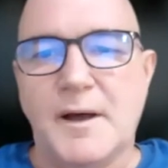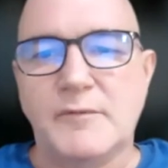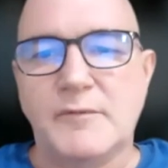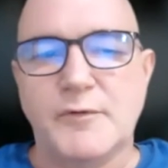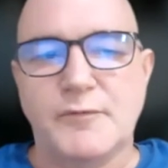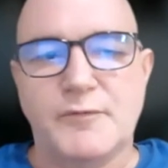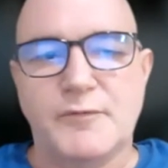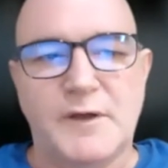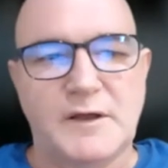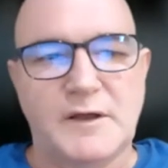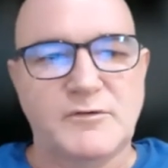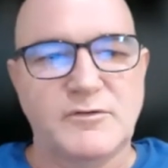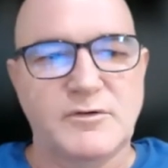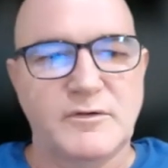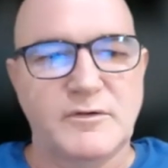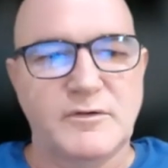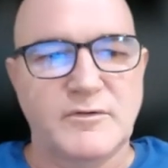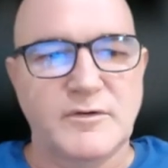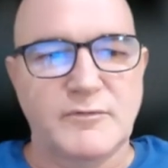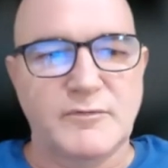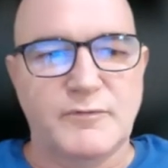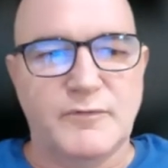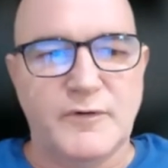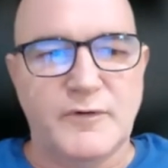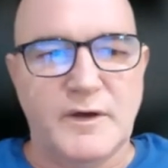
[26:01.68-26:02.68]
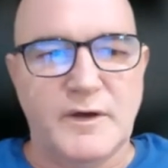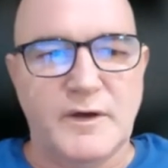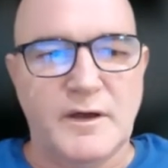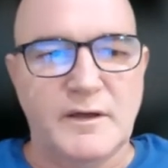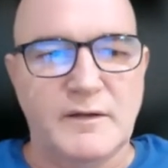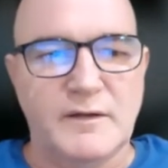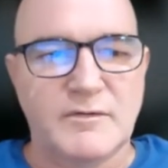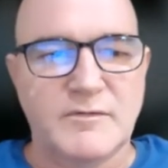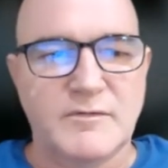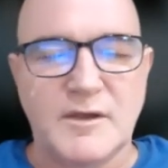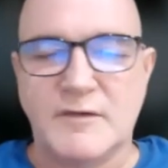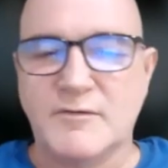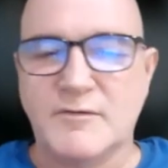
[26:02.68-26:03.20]
reflections of
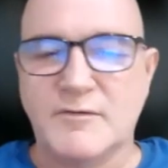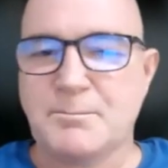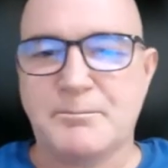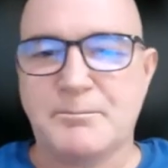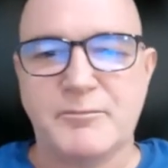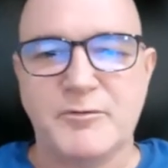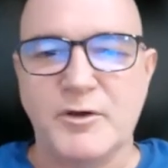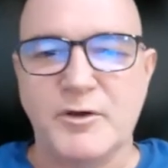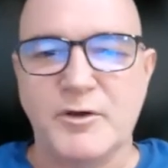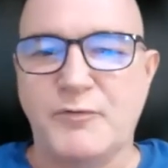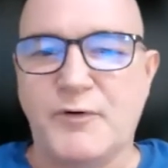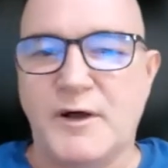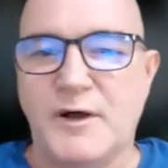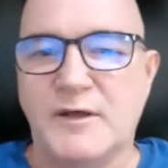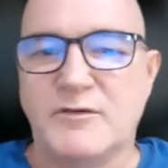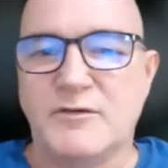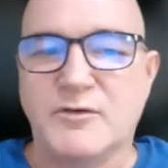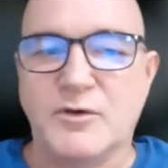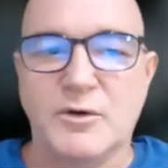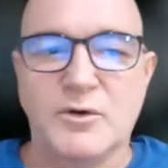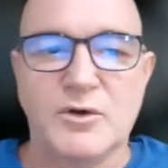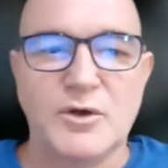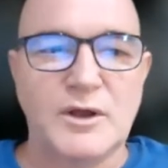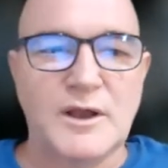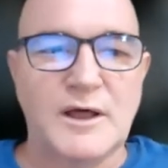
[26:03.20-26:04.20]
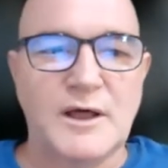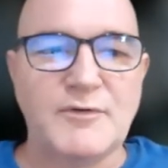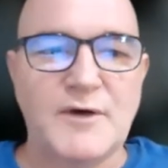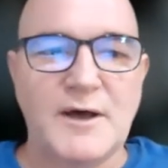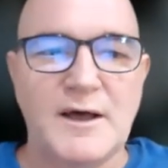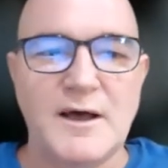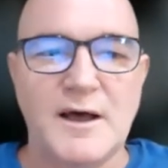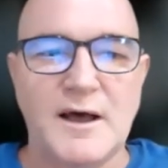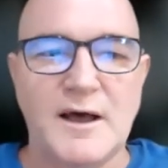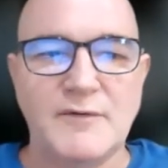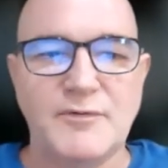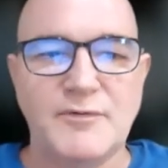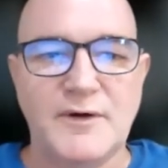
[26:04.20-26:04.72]
it's so far so good.
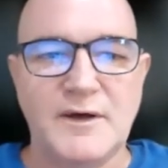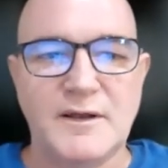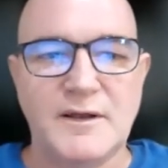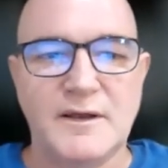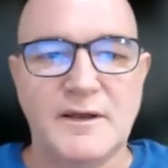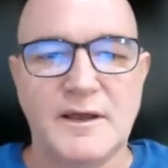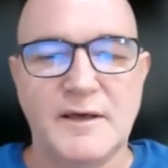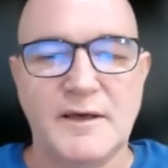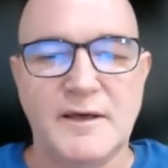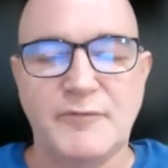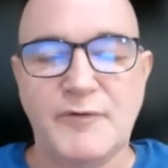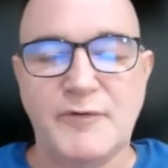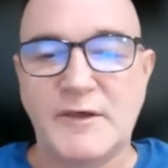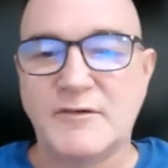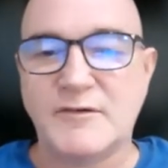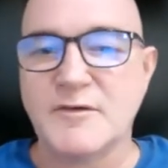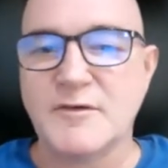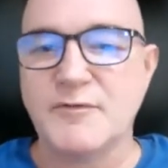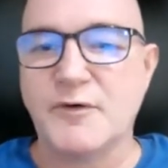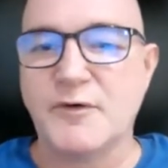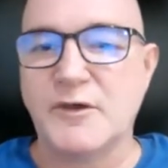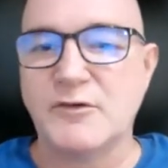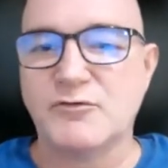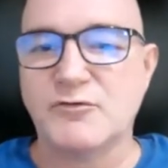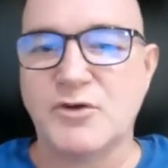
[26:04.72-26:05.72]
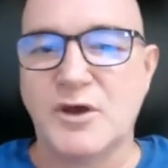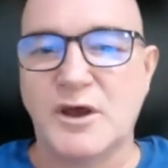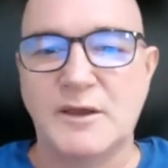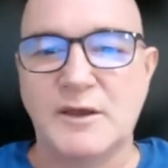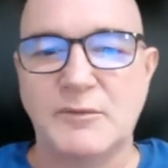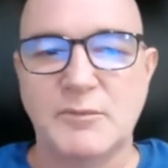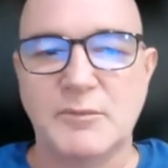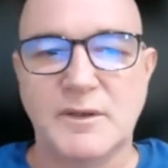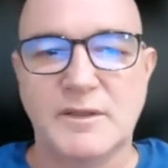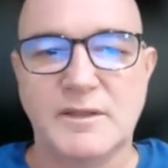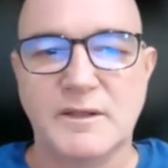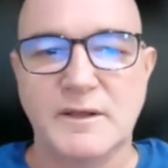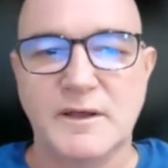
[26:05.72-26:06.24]
I've had face-to-face training
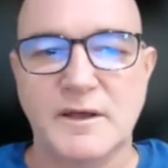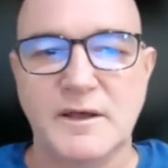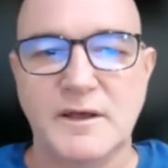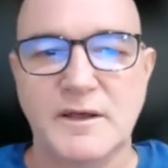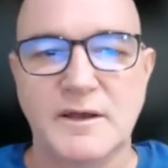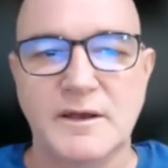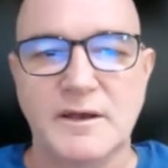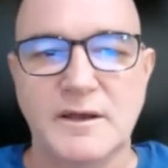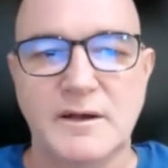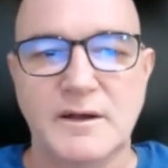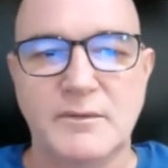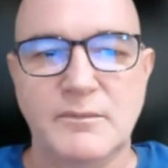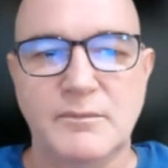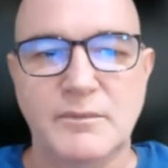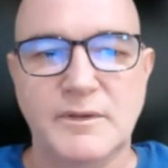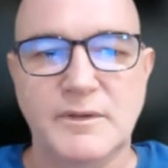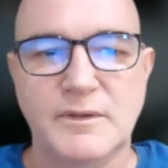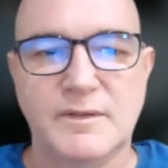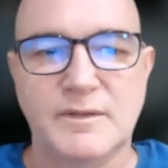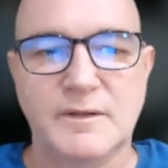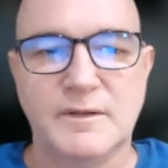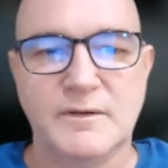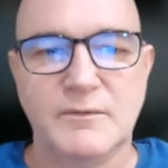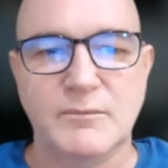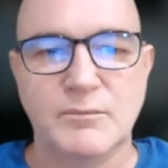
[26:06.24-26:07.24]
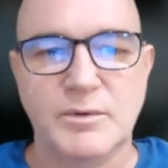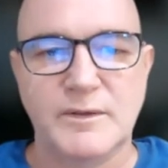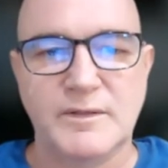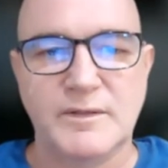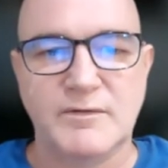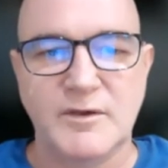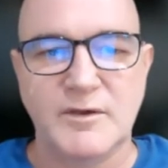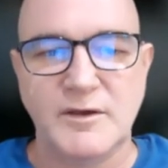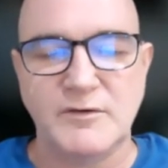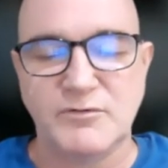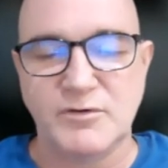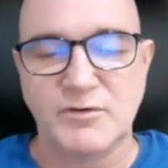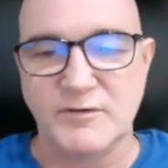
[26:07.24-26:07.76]
with
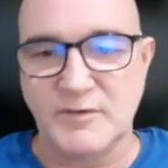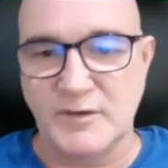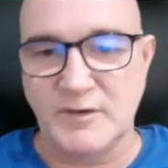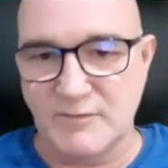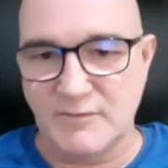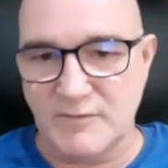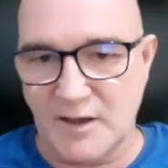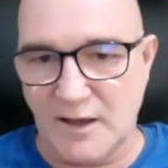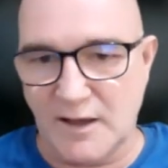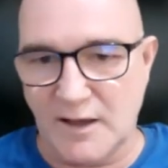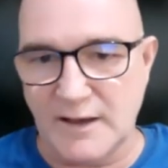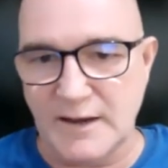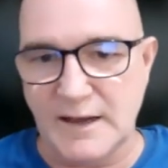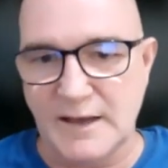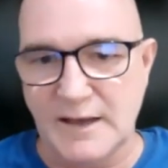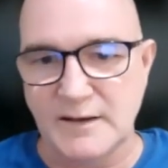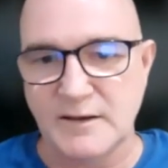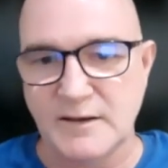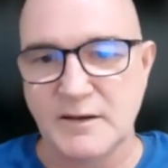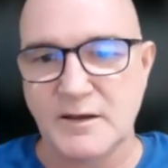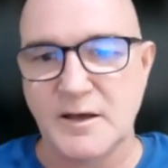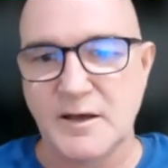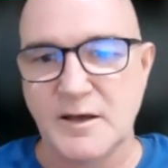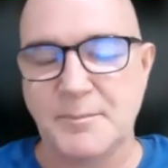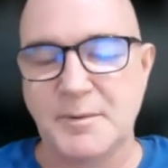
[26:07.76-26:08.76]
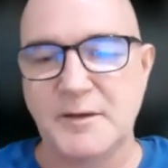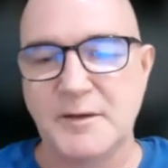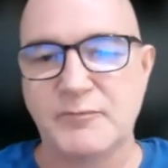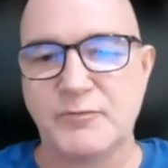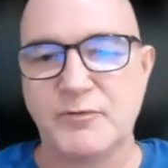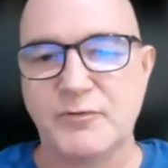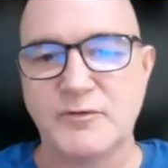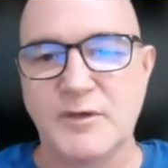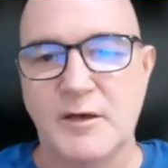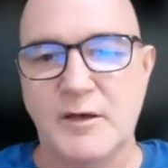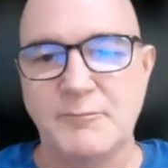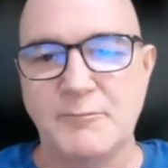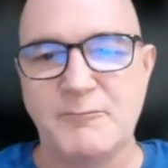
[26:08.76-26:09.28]
teachers in Thailand.
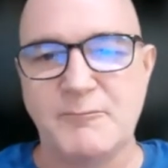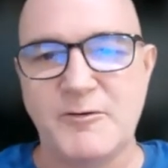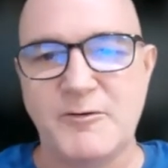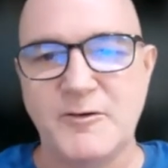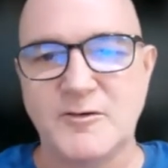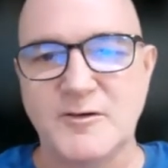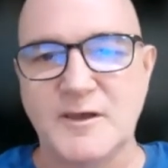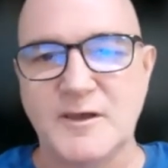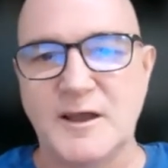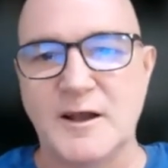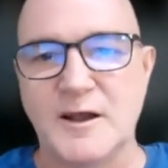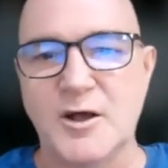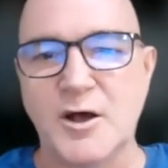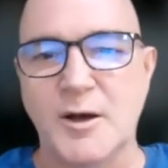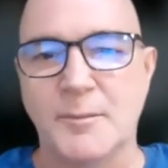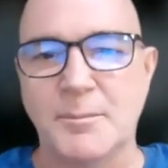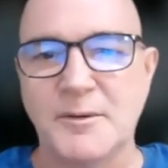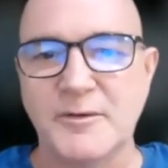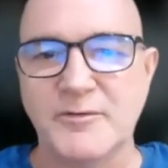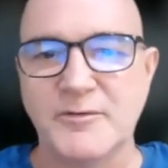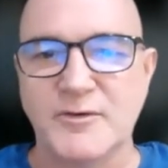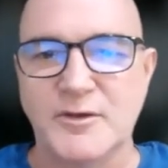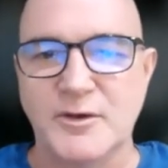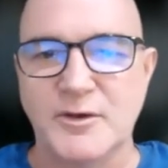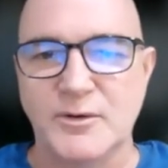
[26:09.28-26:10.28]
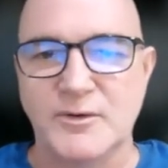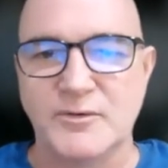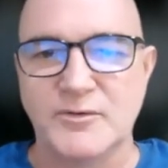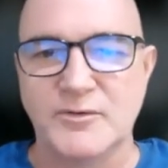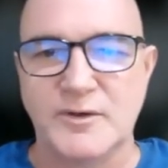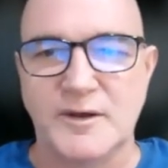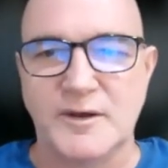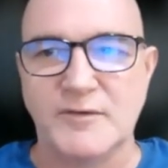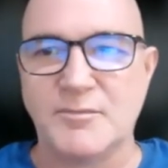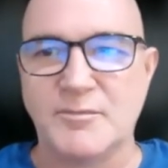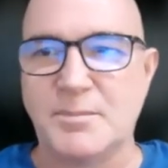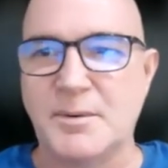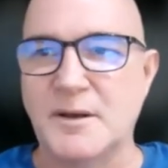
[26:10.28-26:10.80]
I've visited a couple of schools,
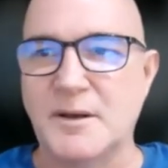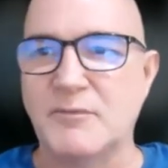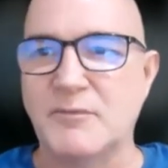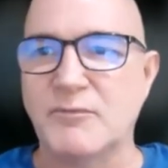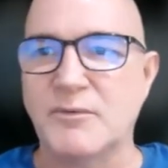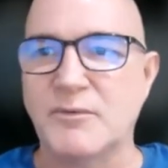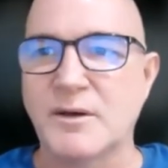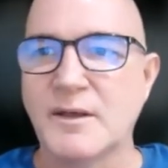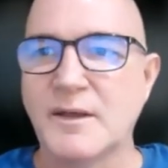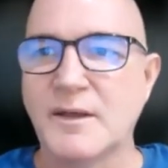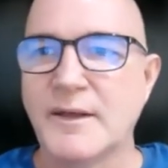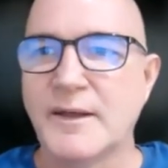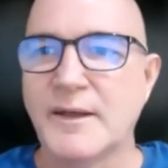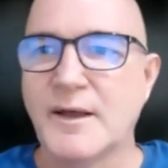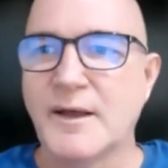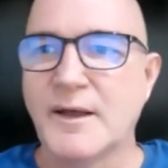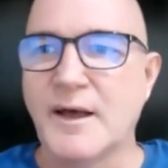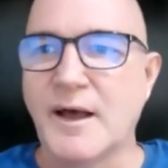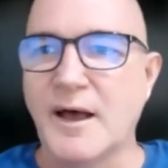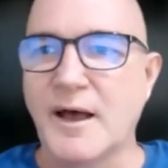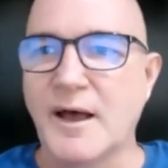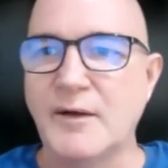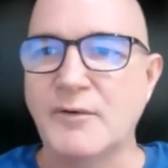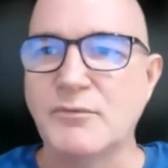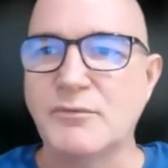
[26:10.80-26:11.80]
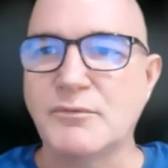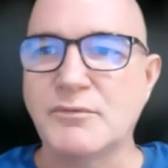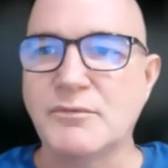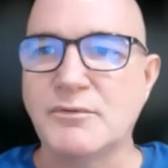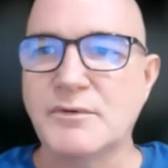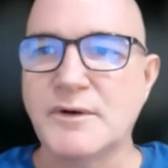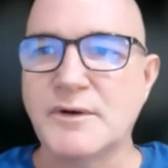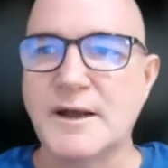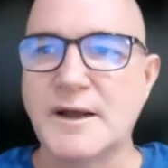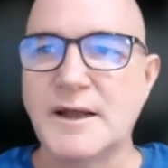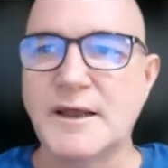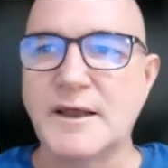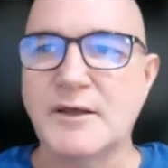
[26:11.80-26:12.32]
and it's been
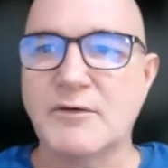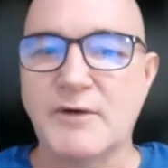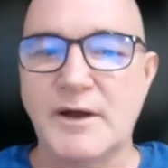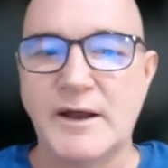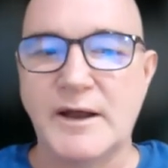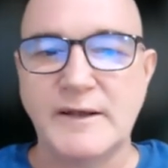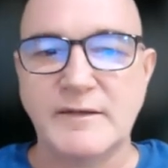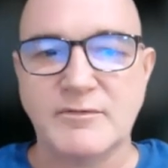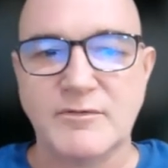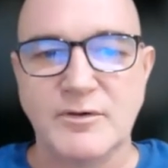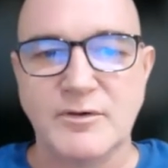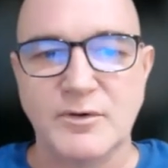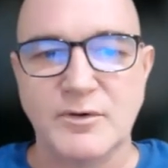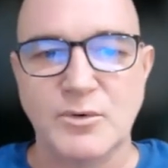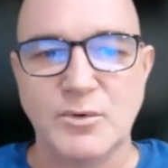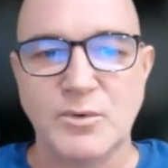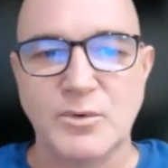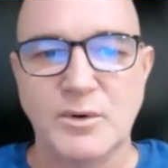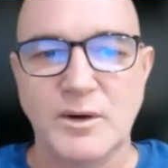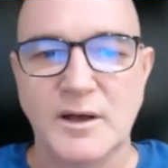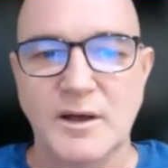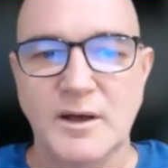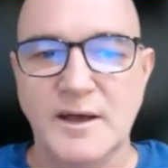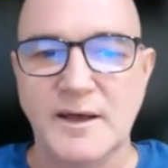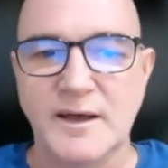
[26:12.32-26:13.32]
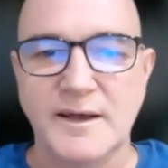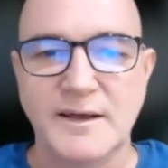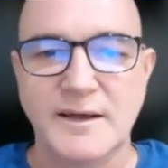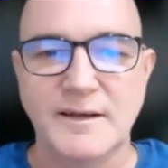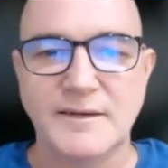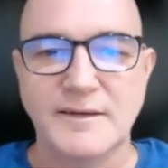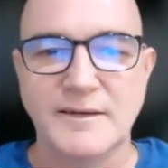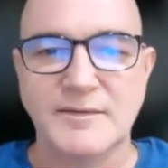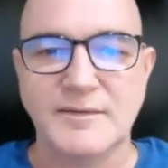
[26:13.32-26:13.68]
really great to